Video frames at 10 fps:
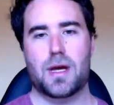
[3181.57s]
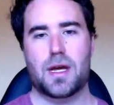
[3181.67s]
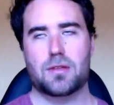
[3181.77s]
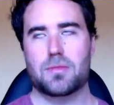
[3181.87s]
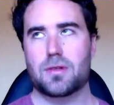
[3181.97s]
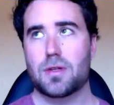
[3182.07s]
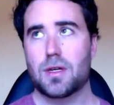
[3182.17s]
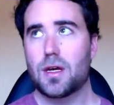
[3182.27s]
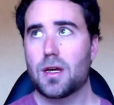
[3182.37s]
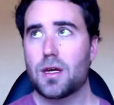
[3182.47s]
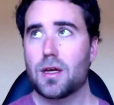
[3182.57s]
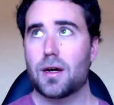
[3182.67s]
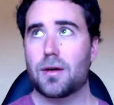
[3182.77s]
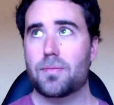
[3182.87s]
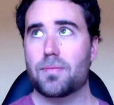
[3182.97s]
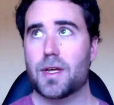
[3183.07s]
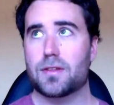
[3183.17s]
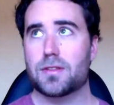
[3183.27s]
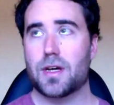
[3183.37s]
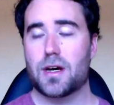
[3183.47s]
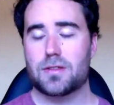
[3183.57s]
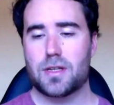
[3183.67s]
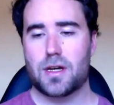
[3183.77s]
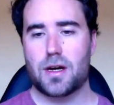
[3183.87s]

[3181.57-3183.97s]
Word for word: paying them, and start,